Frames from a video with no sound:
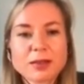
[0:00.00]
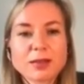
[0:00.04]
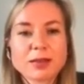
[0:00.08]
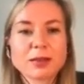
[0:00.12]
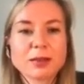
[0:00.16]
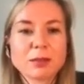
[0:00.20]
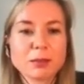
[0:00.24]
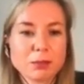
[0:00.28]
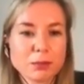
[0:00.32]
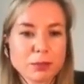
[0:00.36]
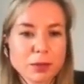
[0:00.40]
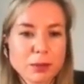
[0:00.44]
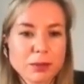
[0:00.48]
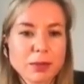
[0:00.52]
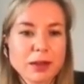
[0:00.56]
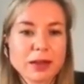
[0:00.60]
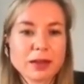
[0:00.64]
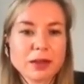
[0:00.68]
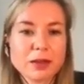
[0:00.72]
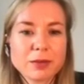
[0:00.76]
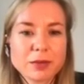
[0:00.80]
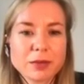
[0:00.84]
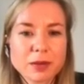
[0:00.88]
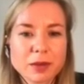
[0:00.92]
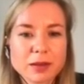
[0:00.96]
And it means that
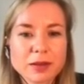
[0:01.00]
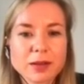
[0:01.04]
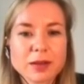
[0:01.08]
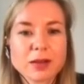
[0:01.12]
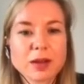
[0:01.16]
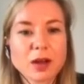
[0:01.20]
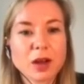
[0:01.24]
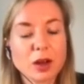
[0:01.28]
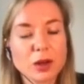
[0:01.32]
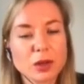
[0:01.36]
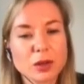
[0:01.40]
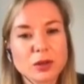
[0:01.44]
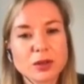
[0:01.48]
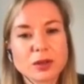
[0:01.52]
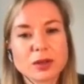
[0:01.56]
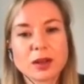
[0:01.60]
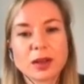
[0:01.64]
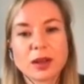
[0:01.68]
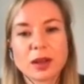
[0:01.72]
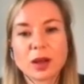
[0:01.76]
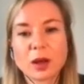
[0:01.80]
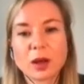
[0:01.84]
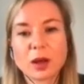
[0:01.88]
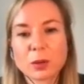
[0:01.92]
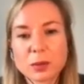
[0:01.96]
if you're then
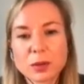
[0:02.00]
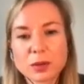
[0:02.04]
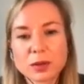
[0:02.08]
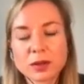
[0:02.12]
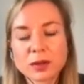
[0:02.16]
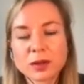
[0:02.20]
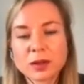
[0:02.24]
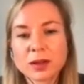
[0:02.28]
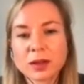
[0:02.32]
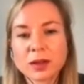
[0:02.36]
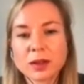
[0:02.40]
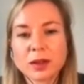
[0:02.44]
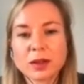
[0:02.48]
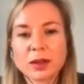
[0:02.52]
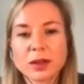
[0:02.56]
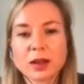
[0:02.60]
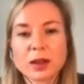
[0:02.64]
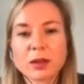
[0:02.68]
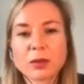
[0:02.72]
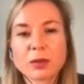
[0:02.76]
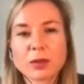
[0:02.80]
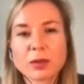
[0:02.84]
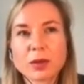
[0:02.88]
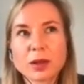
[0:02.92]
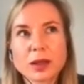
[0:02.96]
adopting
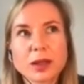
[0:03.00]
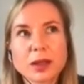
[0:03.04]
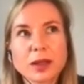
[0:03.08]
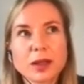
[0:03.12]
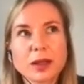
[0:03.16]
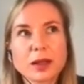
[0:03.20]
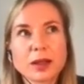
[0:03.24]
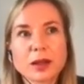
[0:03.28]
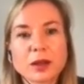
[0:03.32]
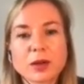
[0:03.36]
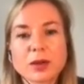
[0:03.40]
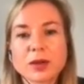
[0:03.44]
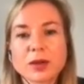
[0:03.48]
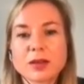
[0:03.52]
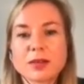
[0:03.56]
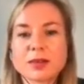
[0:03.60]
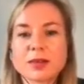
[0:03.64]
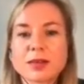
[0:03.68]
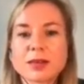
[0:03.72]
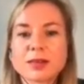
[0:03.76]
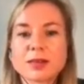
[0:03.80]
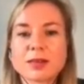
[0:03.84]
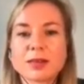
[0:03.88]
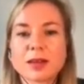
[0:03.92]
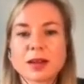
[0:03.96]
something that's been
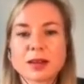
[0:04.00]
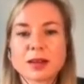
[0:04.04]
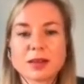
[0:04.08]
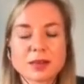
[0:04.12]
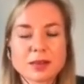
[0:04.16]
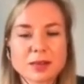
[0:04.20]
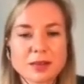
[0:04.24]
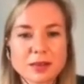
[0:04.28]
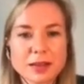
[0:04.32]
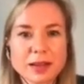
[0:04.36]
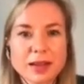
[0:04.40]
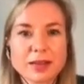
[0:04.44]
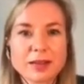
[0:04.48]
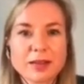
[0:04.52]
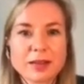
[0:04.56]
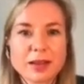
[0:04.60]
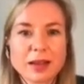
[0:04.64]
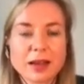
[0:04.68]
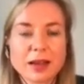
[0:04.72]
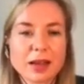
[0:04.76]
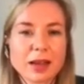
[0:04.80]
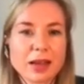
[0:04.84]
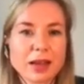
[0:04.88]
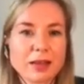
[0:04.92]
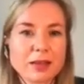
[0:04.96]
developed externally,
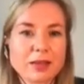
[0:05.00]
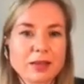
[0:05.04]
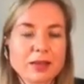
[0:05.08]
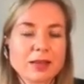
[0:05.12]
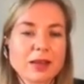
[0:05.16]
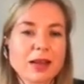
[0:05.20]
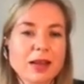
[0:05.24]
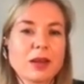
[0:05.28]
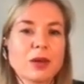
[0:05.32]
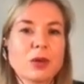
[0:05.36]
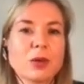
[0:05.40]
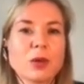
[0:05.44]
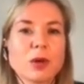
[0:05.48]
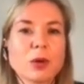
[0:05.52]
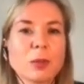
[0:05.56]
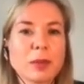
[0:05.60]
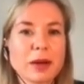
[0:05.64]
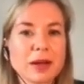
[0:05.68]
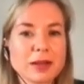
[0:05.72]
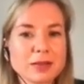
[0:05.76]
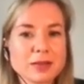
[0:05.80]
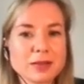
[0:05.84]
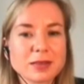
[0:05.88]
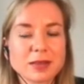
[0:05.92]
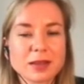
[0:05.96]
you've got
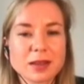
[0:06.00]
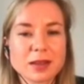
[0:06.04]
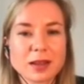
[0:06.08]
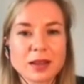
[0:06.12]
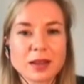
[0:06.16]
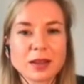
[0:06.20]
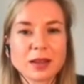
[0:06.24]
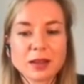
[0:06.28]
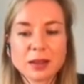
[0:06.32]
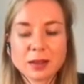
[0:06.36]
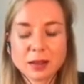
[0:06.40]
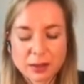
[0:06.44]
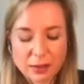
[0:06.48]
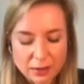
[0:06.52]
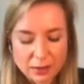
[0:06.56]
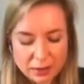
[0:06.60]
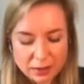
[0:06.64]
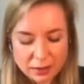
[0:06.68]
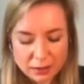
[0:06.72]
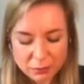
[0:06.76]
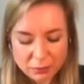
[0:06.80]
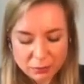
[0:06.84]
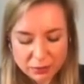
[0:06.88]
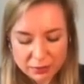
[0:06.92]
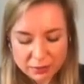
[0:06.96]
more of
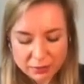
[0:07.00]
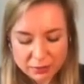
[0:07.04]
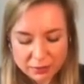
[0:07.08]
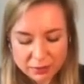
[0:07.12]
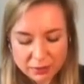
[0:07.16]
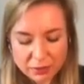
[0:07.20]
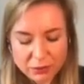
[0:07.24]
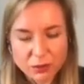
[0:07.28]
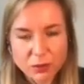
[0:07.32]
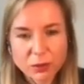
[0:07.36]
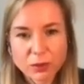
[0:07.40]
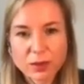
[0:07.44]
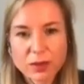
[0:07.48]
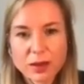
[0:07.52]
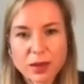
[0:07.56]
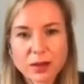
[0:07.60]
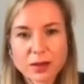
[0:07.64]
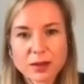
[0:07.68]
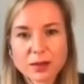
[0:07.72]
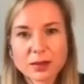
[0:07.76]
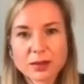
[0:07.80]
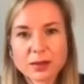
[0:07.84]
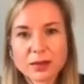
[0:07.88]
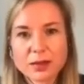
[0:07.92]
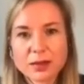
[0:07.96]
a technical
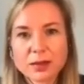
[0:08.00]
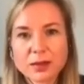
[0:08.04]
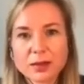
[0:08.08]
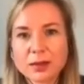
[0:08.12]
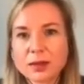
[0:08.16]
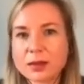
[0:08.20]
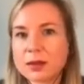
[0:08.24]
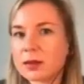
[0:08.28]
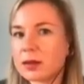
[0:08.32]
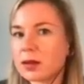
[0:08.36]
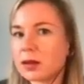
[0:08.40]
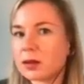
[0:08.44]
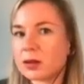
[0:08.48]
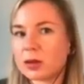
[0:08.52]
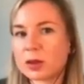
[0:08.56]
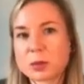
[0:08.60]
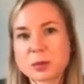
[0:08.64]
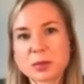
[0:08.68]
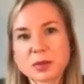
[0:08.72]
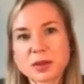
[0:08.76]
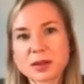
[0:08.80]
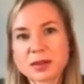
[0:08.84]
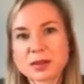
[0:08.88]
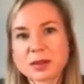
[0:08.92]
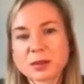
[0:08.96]
skill in order
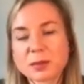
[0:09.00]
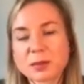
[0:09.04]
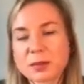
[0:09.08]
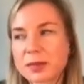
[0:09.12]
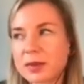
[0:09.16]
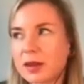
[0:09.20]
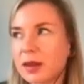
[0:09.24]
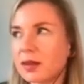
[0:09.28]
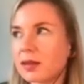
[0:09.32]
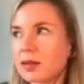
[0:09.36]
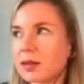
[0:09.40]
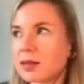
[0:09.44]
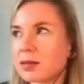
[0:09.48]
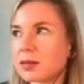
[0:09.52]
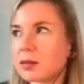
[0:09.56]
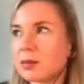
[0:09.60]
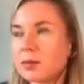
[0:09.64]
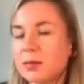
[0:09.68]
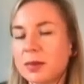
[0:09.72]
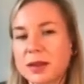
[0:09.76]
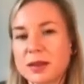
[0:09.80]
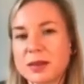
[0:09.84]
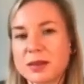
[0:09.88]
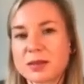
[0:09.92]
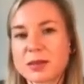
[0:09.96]
to be able to do
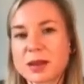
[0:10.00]
so.